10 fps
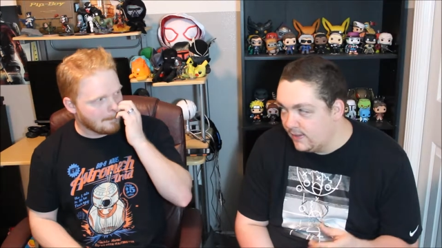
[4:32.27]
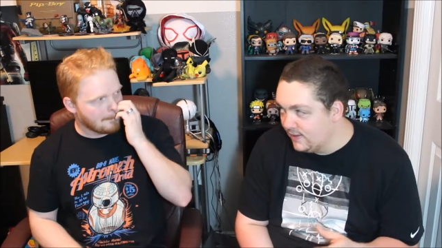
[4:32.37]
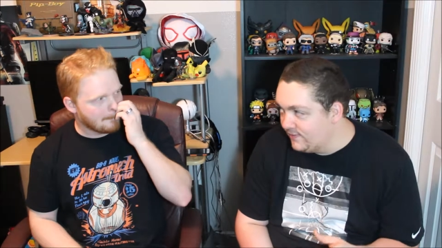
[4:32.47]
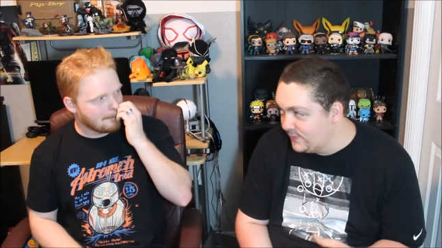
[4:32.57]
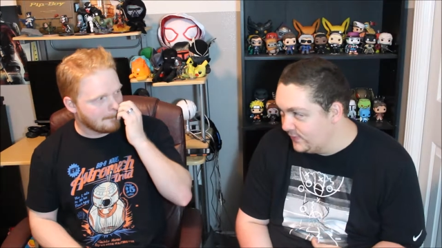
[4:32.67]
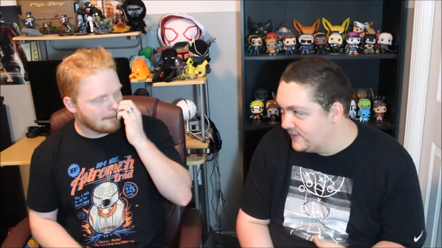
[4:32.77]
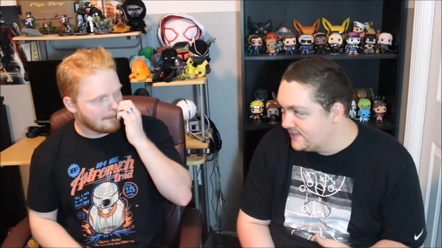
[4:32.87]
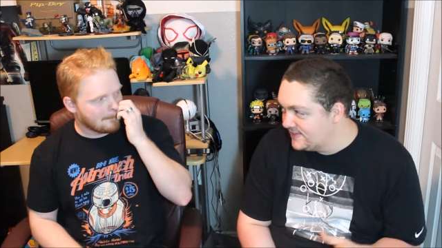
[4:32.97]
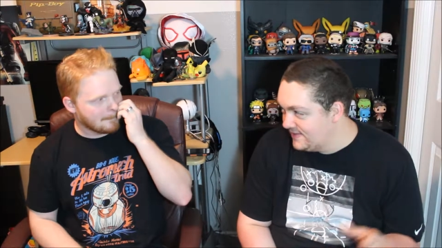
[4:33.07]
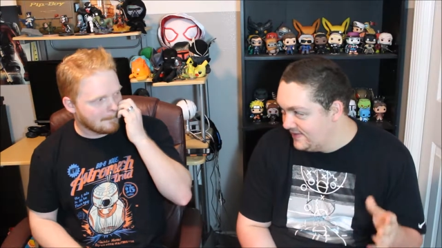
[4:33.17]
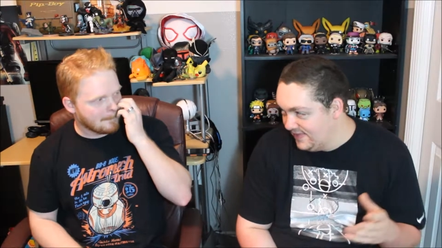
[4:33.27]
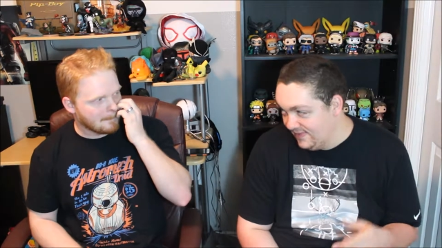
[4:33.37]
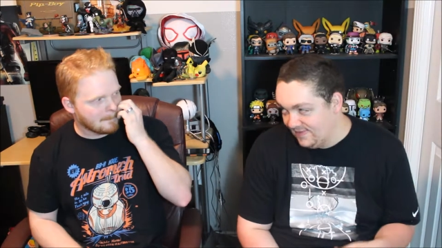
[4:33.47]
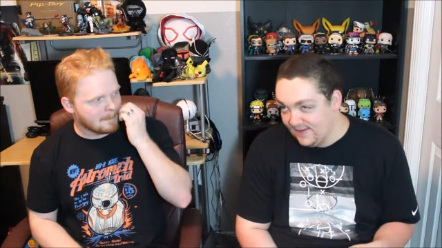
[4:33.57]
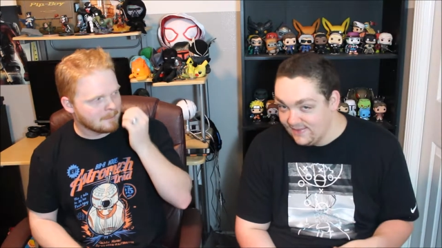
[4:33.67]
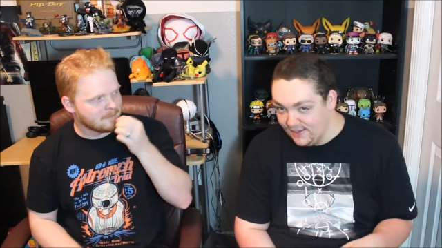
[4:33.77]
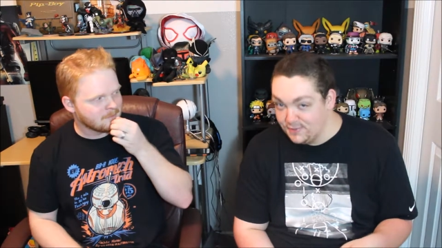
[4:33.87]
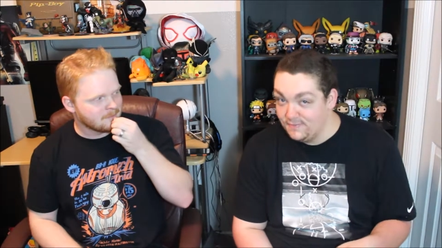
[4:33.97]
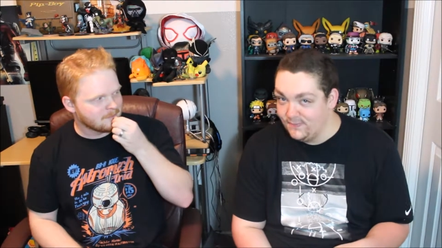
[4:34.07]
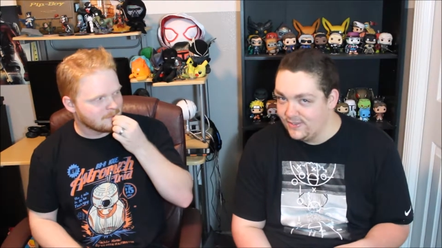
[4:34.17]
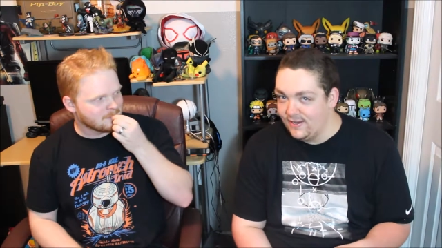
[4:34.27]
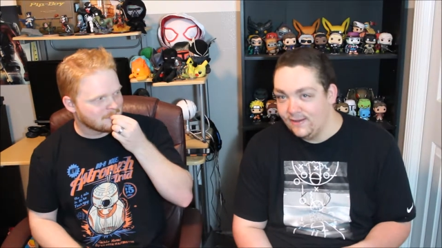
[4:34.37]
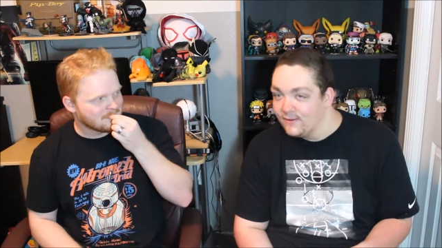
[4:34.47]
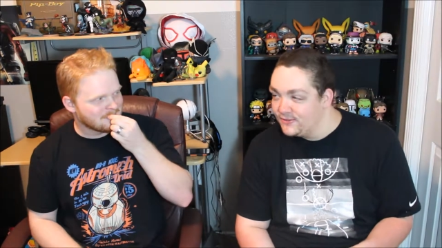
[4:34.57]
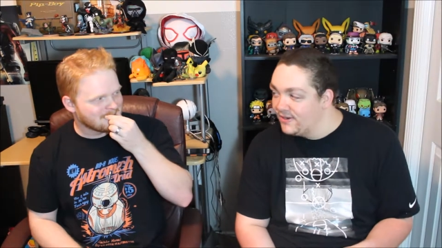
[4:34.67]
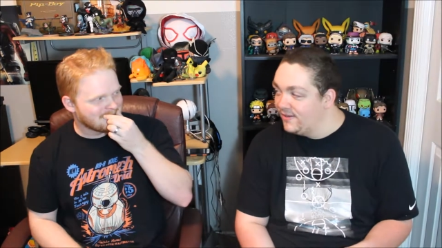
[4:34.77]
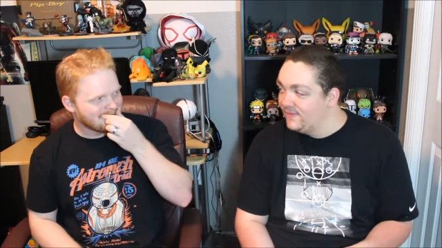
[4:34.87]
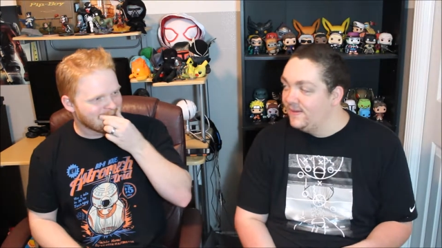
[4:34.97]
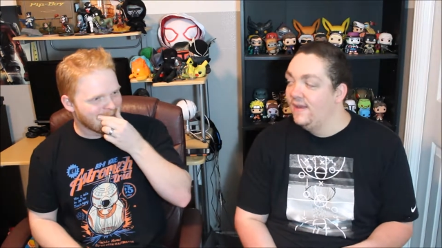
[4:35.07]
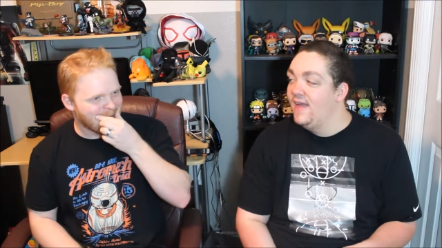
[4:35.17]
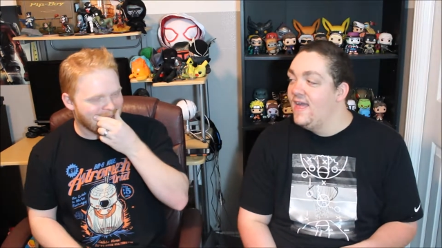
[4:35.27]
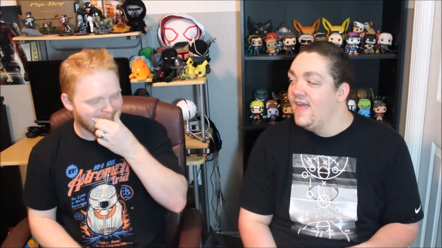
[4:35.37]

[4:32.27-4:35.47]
Speaker 1: I love movies in that particular genre,